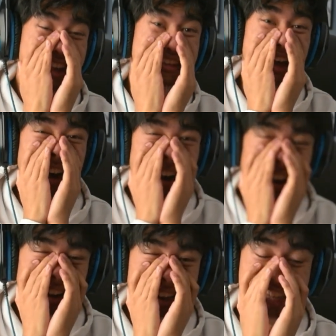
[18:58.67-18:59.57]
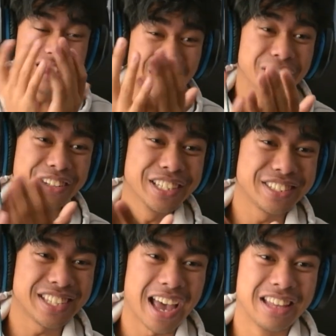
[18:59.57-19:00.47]
Nah, he literally
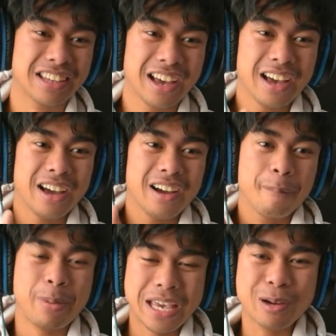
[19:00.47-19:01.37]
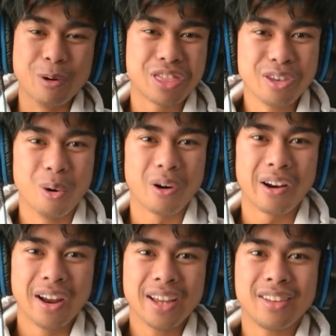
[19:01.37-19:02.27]
said, being with your...